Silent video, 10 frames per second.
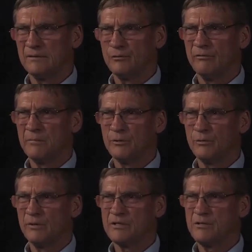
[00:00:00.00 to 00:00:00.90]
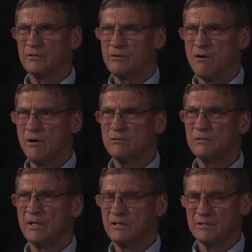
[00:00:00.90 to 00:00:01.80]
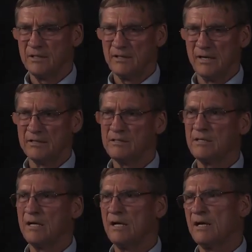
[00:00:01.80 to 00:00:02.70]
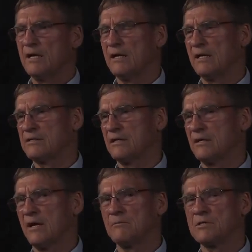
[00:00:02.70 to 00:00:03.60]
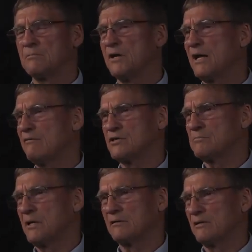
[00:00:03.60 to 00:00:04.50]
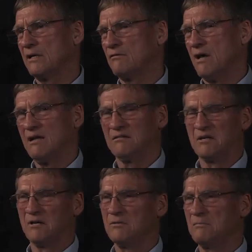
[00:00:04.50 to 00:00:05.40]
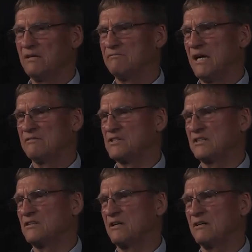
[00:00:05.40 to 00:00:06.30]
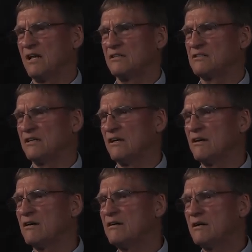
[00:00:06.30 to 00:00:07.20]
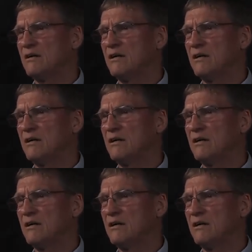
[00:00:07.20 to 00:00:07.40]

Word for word: you've been doing this on your own? He said, yes. I said, how much money have you spent on that? Well, I don't know, about five, six hundred dollars a year.